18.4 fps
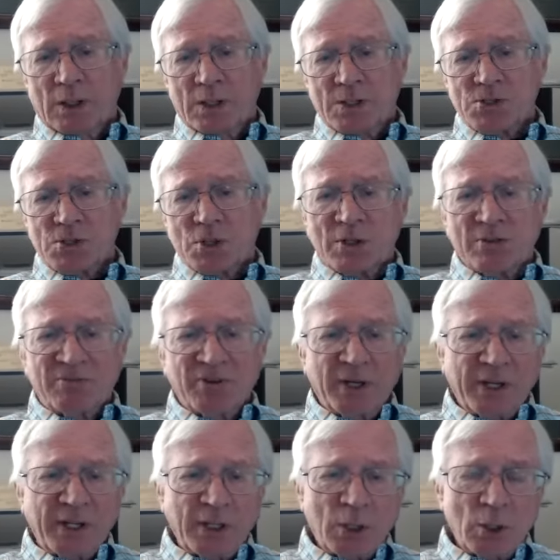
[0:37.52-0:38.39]
So the
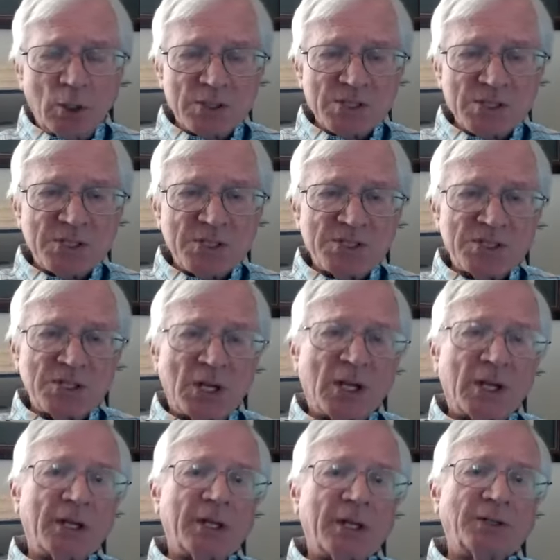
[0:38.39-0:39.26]
video is
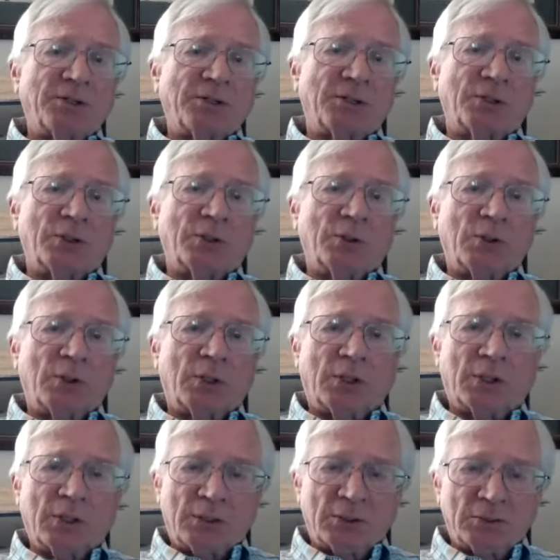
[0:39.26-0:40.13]
designed
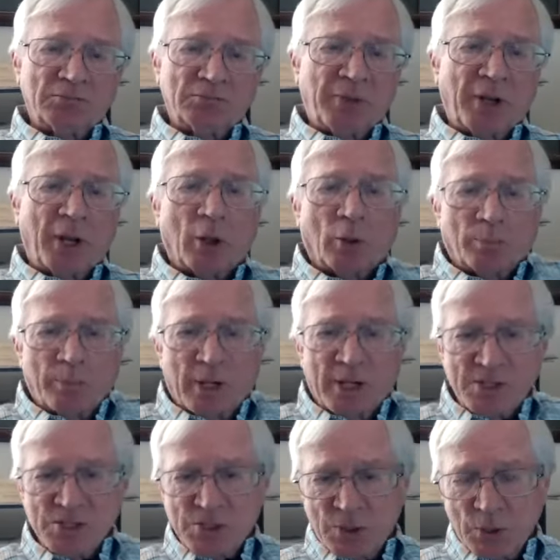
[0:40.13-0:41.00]
to help
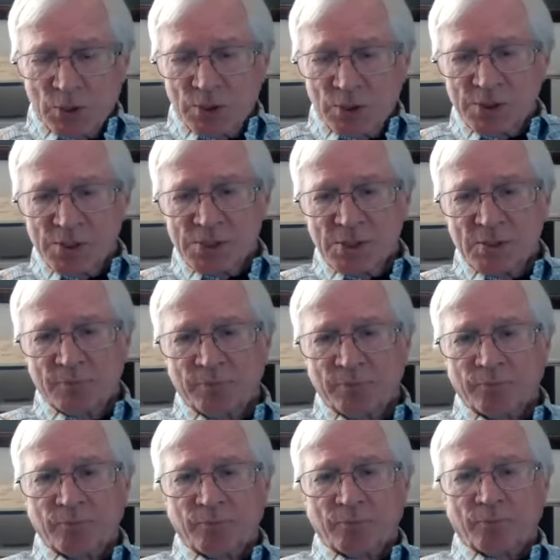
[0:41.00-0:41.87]
my students.
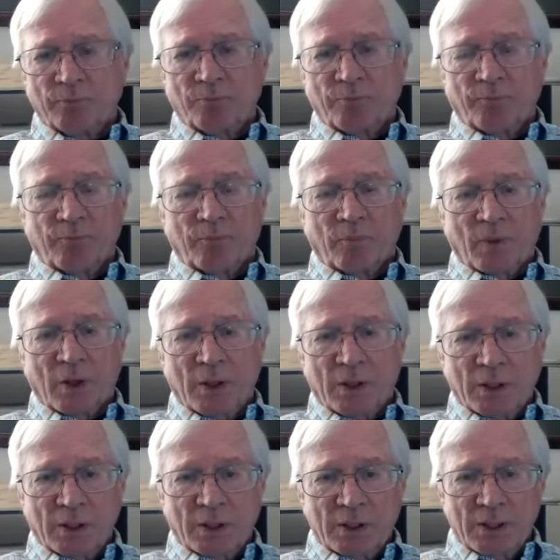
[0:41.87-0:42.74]

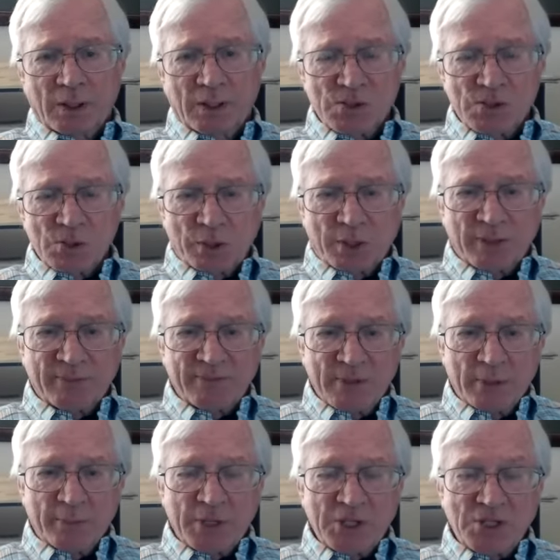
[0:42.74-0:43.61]
This will give
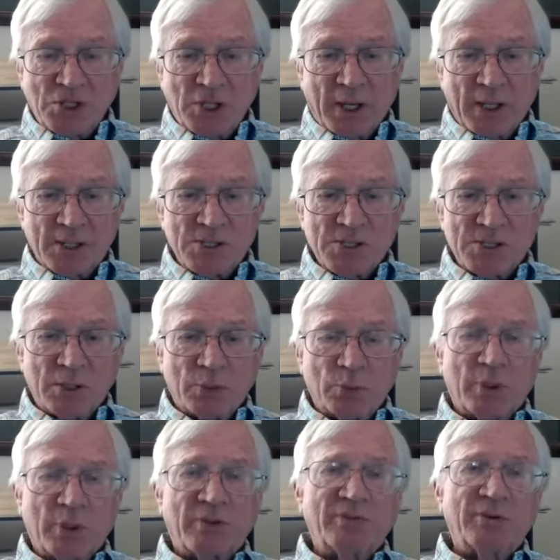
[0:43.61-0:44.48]
them a chance
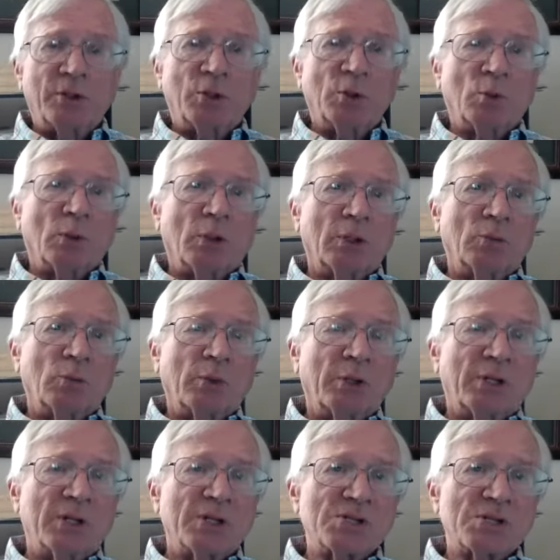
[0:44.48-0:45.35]
to review what
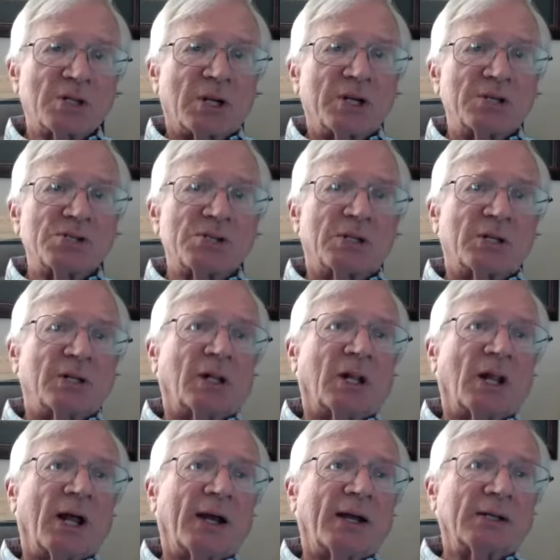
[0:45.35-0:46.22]
we discussed in
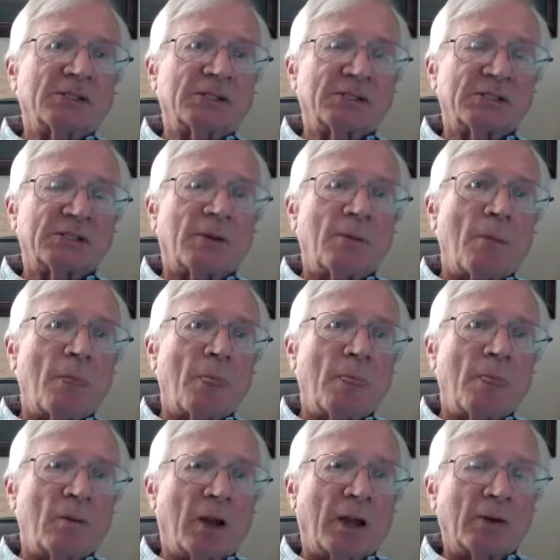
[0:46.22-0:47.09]
class.
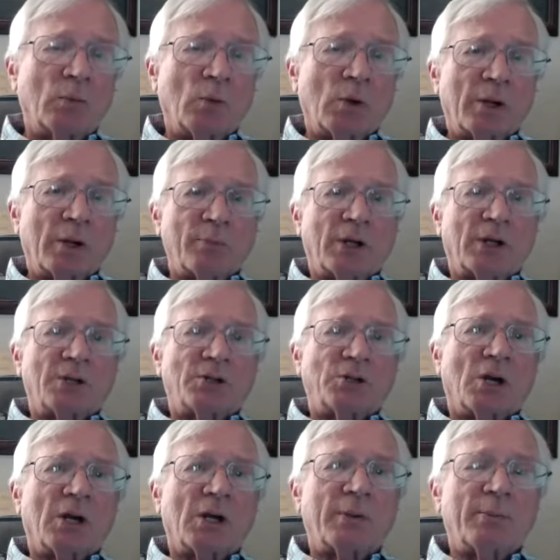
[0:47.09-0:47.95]
And what I'm going
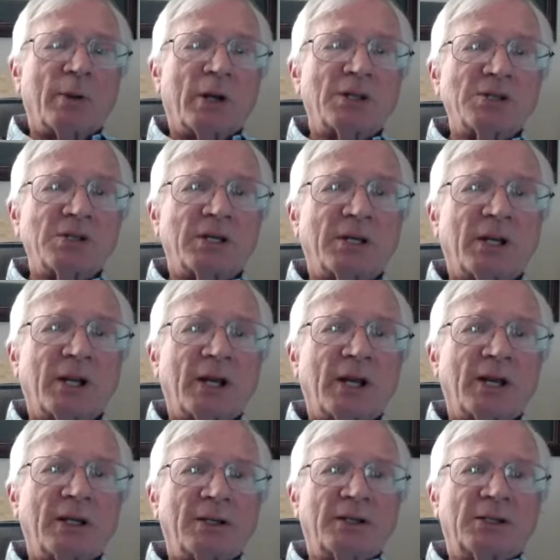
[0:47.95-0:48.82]
to talk about
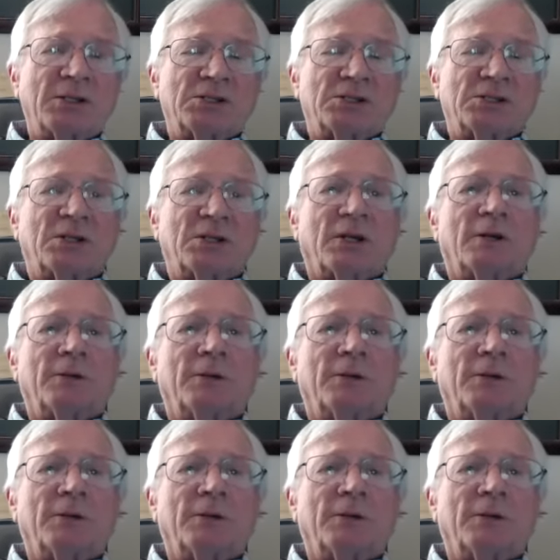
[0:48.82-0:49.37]
today is